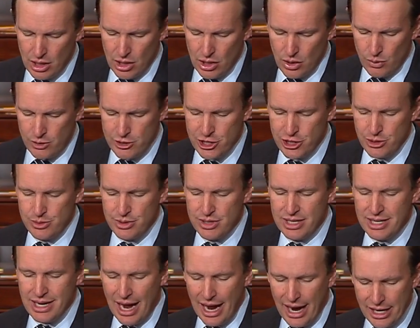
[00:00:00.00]
When she was
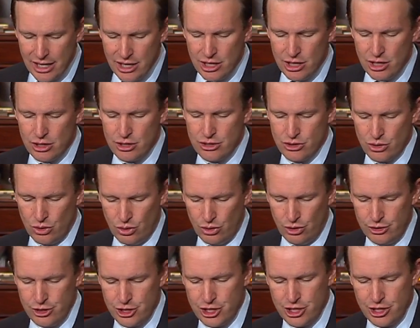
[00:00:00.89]
nine years
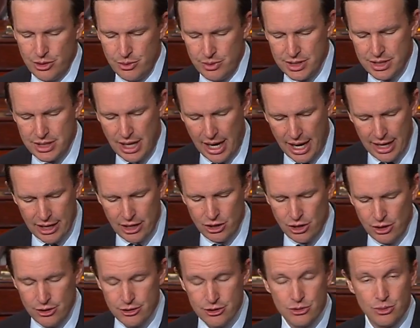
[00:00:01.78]
old, she was
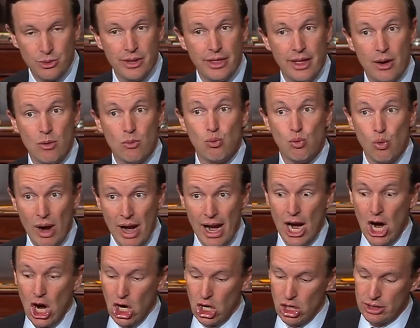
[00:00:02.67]
diagnosed with a
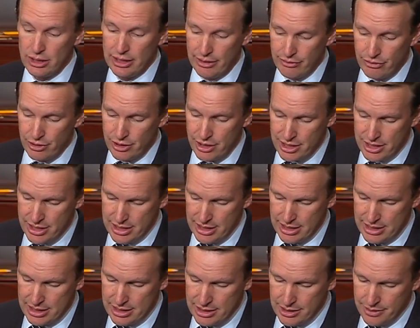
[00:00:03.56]
rare liver
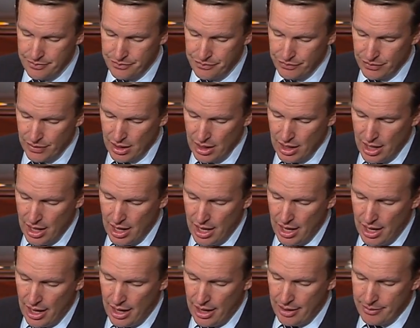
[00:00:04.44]
disease.
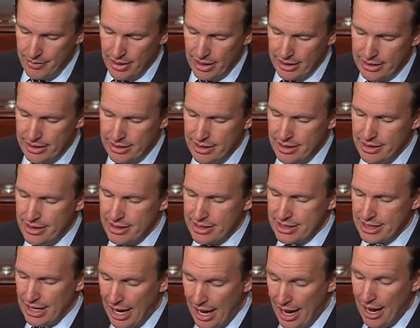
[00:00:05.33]
Um, at the
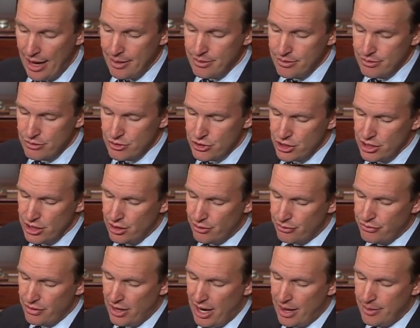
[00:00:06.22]
time, she and her
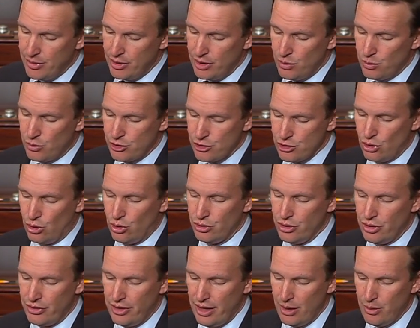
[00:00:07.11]
family were
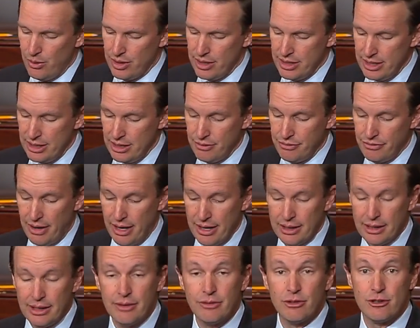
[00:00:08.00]
told that they would need to
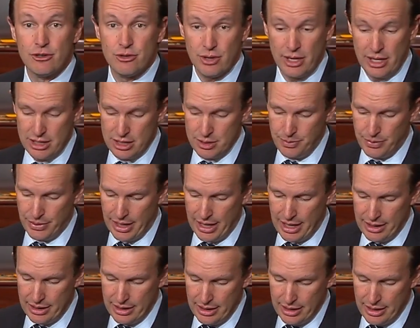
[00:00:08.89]
find a liver
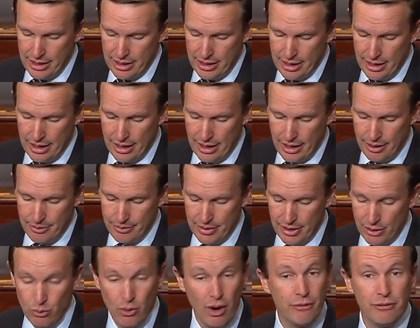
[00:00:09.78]
transplant um,
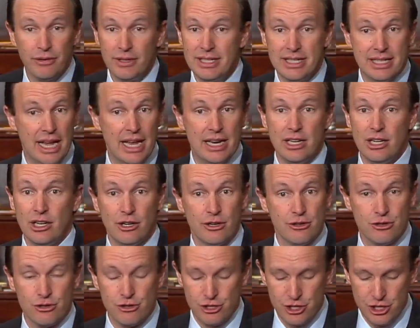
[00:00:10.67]
in roughly 10
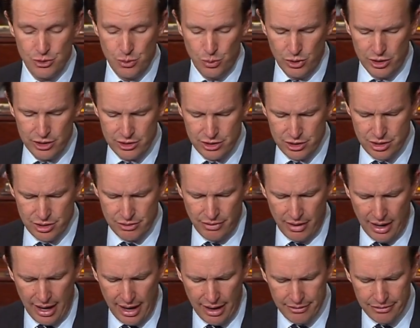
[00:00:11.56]
years, or she wouldn't
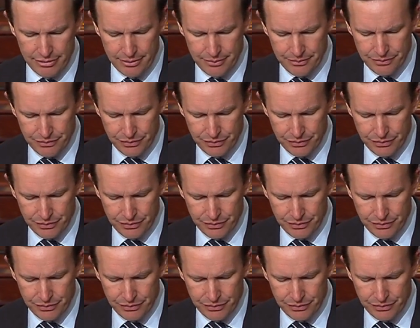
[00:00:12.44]
survive.